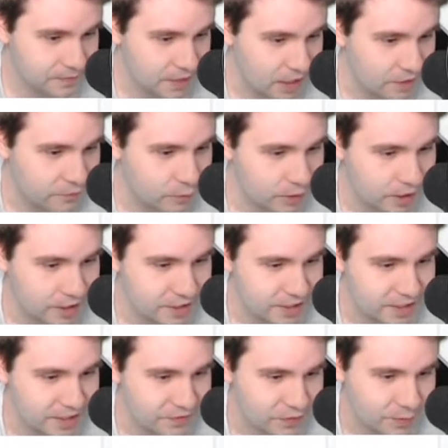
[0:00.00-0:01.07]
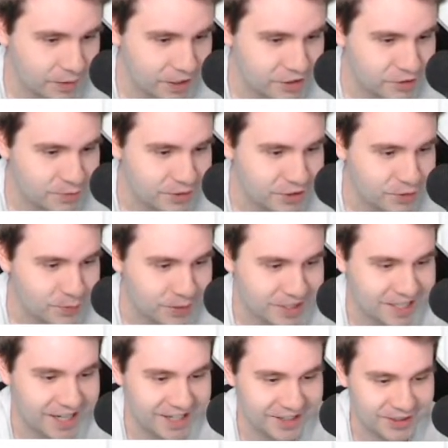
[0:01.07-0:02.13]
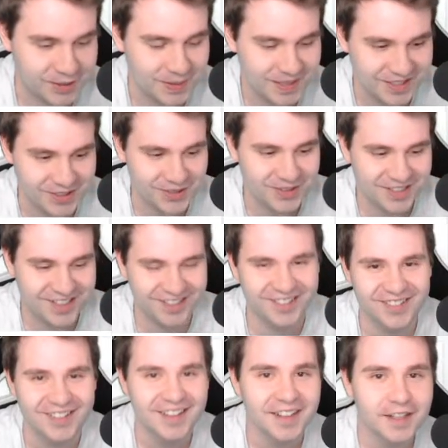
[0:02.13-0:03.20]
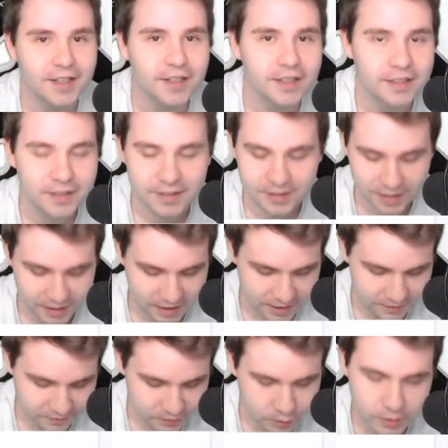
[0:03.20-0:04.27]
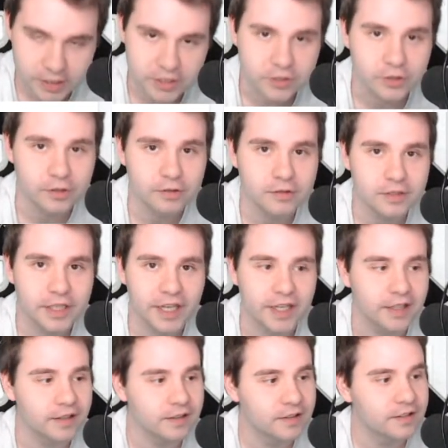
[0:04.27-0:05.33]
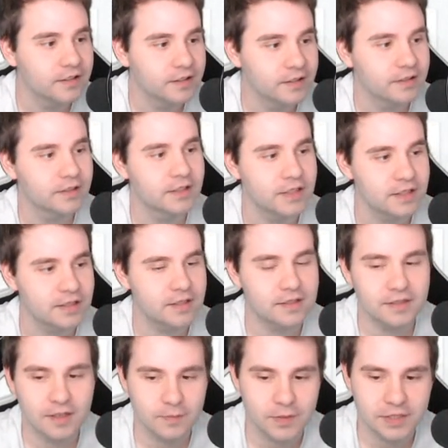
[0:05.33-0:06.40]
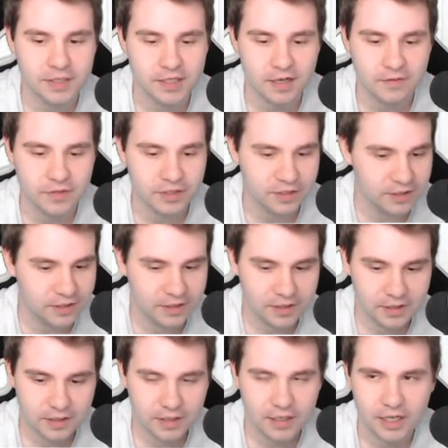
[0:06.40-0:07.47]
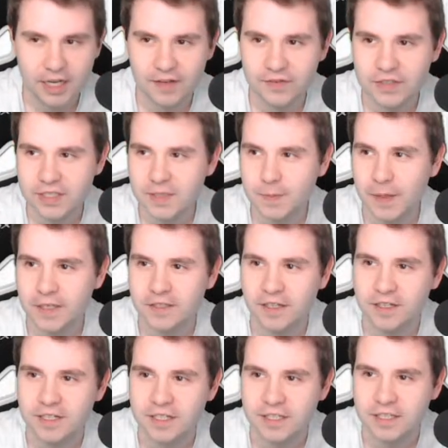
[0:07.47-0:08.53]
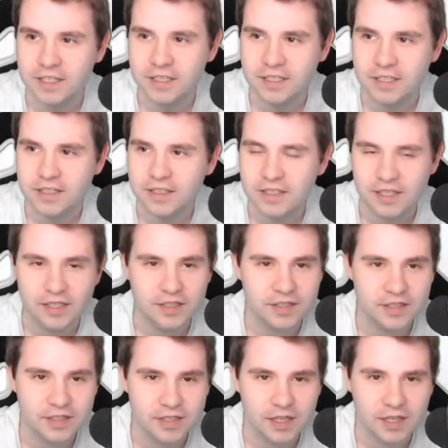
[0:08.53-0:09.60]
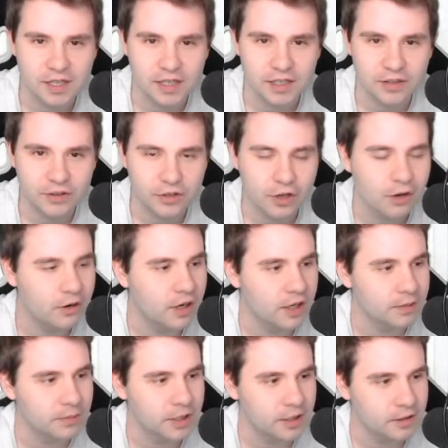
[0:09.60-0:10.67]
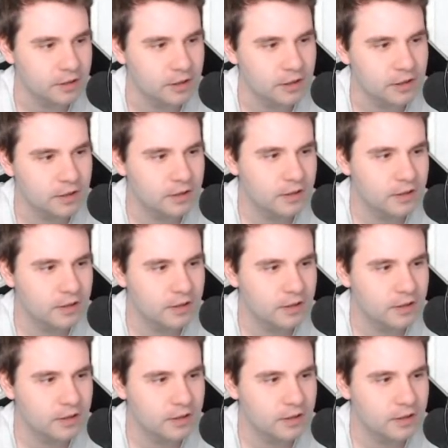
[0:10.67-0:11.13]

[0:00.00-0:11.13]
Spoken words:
I have 4K CC for Majub and Super Saiyan 3 Goku. I have 22K, because I've been saving. I haven't spent any CC since the Gohan banner.